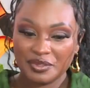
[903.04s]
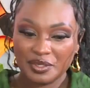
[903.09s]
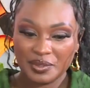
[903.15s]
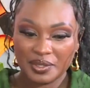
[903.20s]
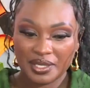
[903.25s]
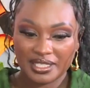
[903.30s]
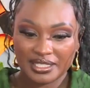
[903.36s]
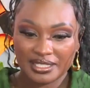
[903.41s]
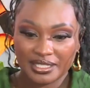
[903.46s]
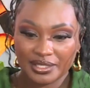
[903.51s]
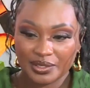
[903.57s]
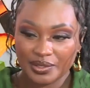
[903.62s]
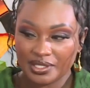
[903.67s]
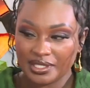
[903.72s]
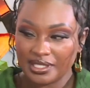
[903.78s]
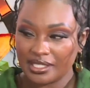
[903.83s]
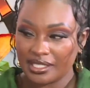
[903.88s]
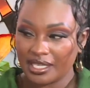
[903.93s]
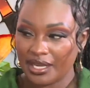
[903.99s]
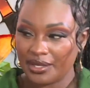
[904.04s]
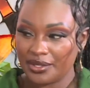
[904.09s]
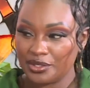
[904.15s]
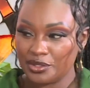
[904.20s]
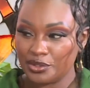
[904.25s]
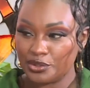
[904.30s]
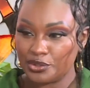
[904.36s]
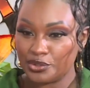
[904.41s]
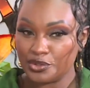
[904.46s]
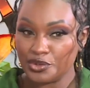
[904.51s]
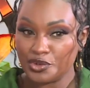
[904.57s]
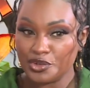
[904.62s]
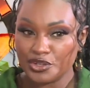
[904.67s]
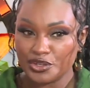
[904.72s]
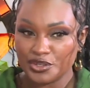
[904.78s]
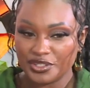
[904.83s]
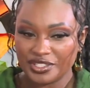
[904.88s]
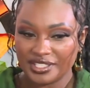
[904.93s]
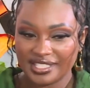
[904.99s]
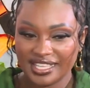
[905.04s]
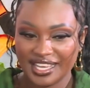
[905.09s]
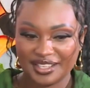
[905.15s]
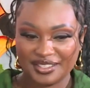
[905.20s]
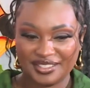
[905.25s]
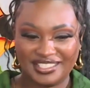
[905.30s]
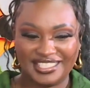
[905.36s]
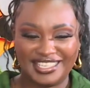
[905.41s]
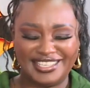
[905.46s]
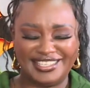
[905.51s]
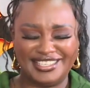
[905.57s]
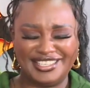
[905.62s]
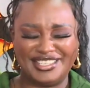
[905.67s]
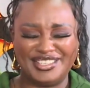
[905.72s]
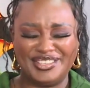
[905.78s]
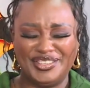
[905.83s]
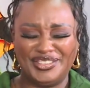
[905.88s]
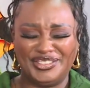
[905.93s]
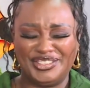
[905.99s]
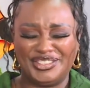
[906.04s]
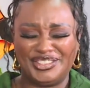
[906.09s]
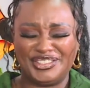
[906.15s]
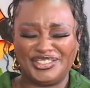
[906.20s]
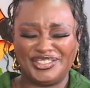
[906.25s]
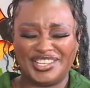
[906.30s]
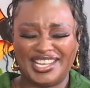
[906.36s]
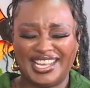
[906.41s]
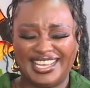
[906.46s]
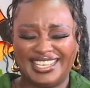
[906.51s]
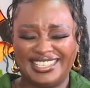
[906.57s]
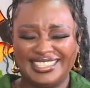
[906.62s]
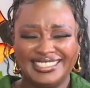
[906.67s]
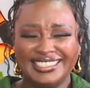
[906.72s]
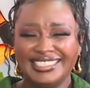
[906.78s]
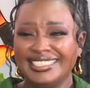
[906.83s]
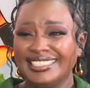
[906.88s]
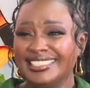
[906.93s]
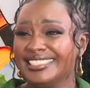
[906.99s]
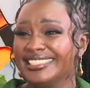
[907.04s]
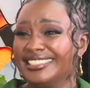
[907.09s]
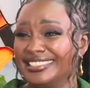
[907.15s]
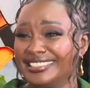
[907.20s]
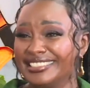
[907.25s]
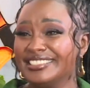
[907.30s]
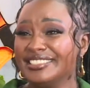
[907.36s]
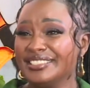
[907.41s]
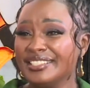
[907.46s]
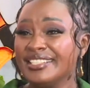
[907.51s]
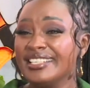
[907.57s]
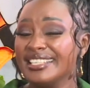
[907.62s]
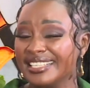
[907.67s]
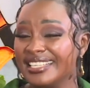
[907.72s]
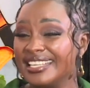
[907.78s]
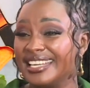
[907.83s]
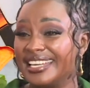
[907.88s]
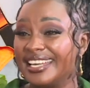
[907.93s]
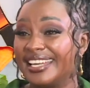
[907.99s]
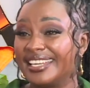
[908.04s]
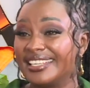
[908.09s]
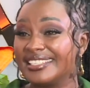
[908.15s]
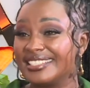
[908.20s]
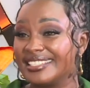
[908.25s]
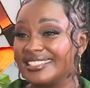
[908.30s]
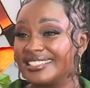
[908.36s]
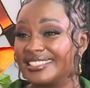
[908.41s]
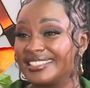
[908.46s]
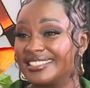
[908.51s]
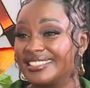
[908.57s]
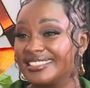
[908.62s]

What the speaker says: you look at it, you see, I don't know, sucrose, they're not telling you it's sugar. You don't even know what that sucrose is. Or they say,